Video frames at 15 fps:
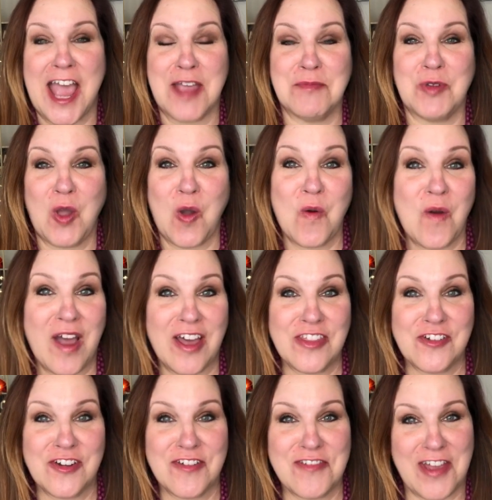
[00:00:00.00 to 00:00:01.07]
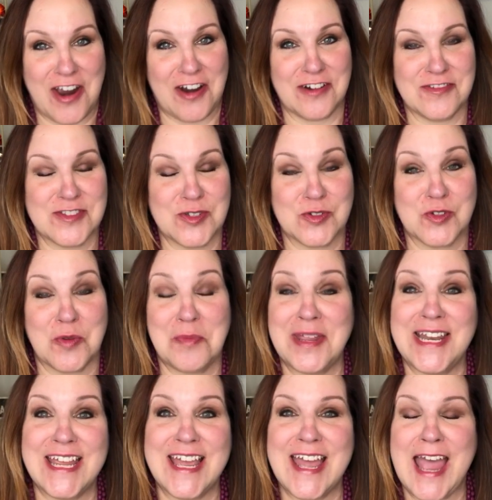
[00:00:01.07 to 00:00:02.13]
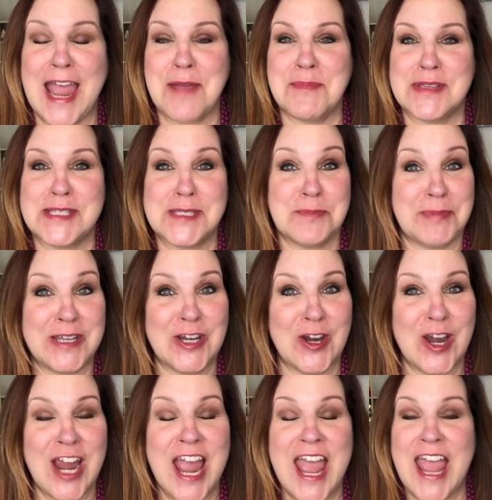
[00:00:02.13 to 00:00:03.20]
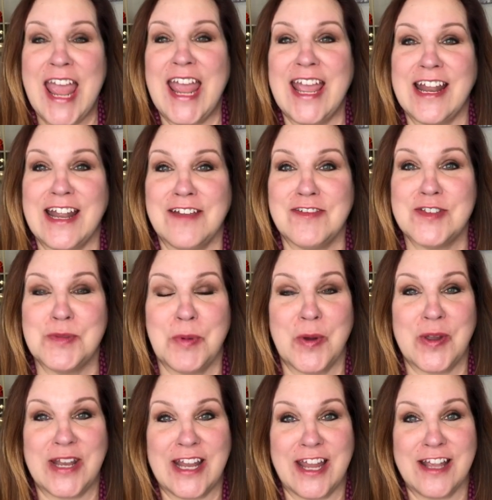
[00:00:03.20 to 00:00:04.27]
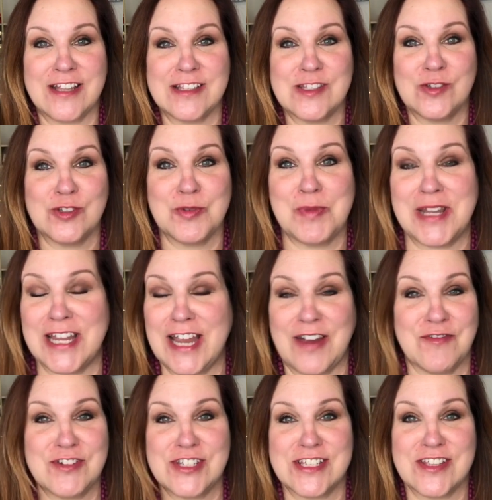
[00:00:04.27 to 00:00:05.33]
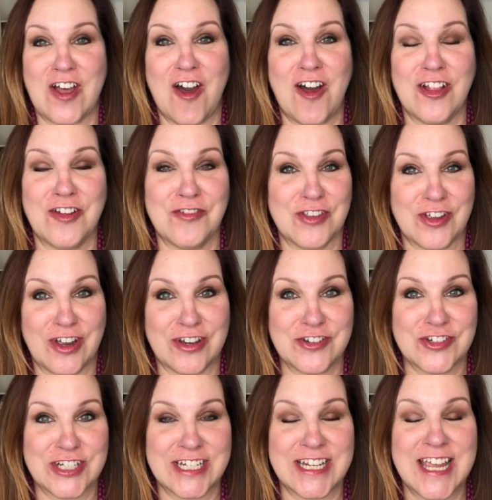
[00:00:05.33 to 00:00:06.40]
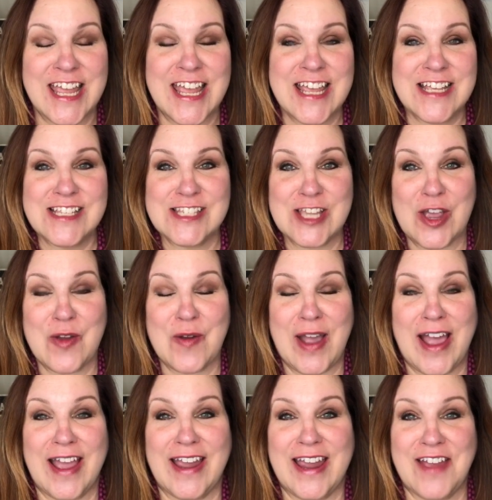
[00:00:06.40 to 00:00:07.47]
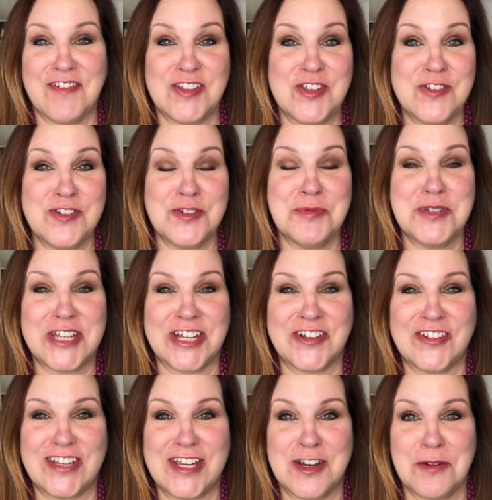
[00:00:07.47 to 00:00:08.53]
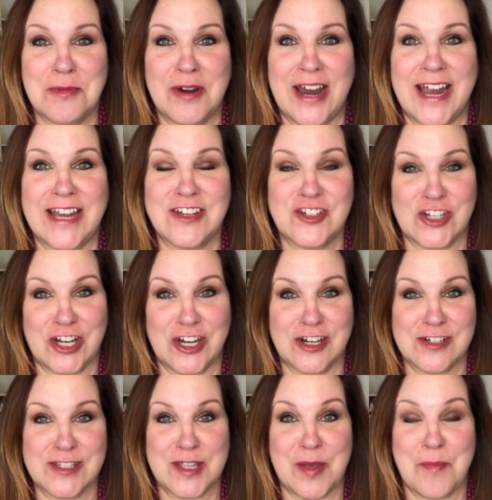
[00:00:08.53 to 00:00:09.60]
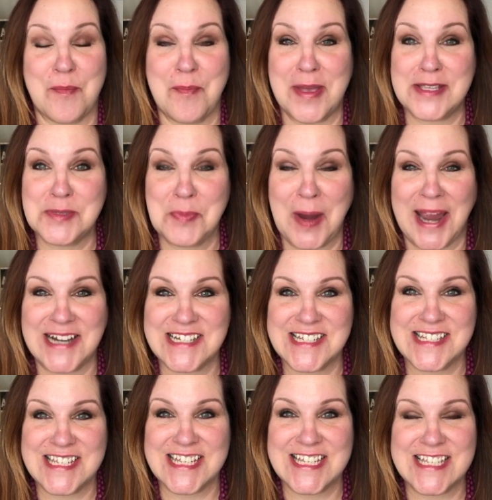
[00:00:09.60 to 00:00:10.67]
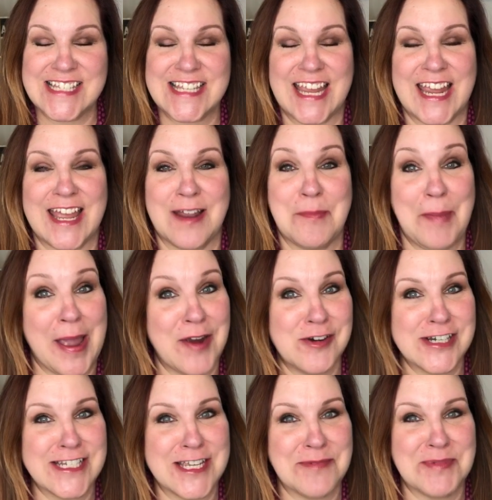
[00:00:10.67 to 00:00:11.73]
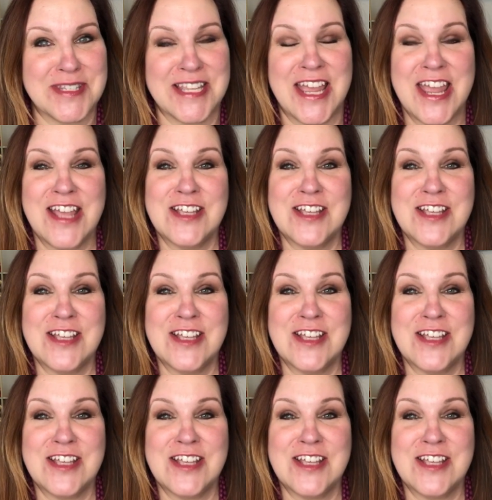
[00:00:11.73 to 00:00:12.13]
I'm co-author of The Art of Social Media. I'm a speaker and I've spoken at social media conferences all over the country. So I have a YouTube channel here where I share some best practices and power tips